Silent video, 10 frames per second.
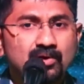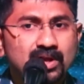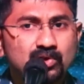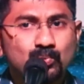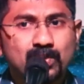
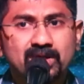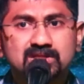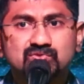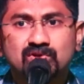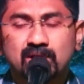would like to play
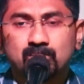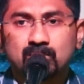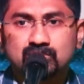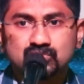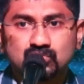this video
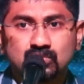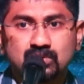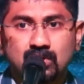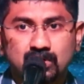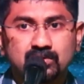i'm not sure
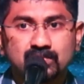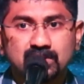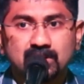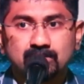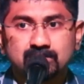audio
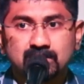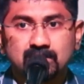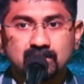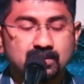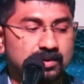will come
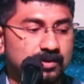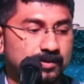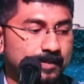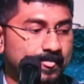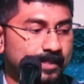
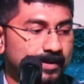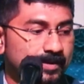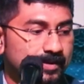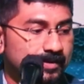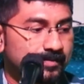uh,
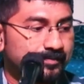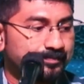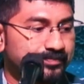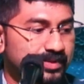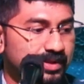
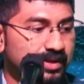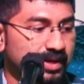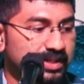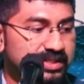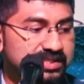
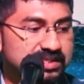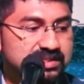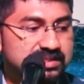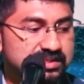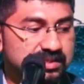yeah this
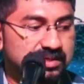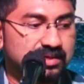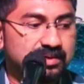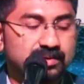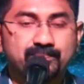is
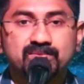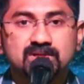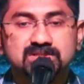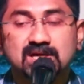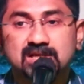uh,
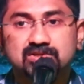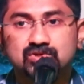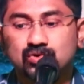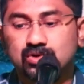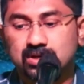charlie
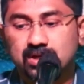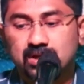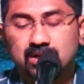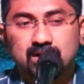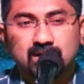duke
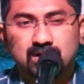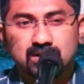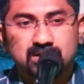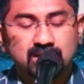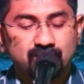
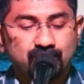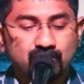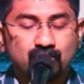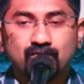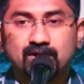uh, a
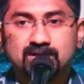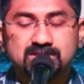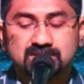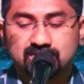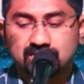few
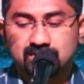words